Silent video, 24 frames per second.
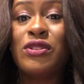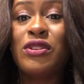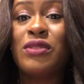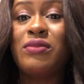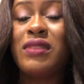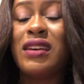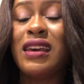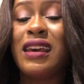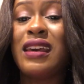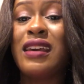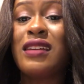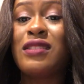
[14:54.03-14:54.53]
you
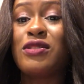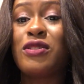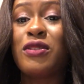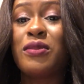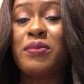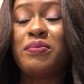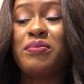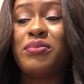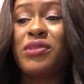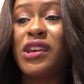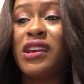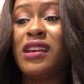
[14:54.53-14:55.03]
may end
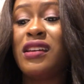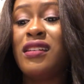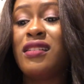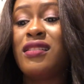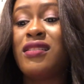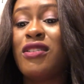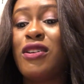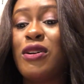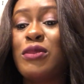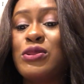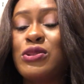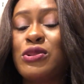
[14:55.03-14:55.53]
up
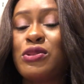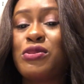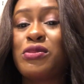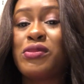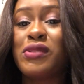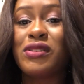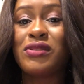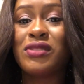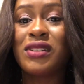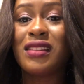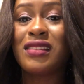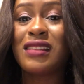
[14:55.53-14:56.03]
paying up to three
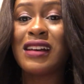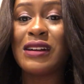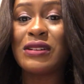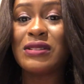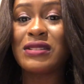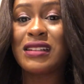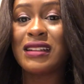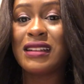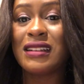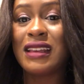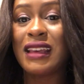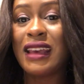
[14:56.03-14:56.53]
hundred
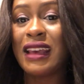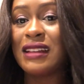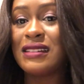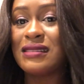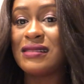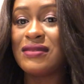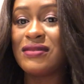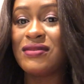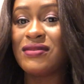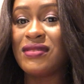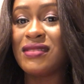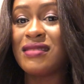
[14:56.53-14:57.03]
thousand at the end
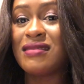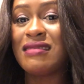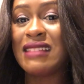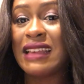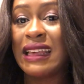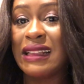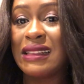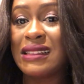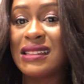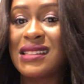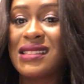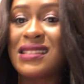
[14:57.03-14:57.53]
of
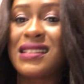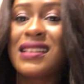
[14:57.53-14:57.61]
it.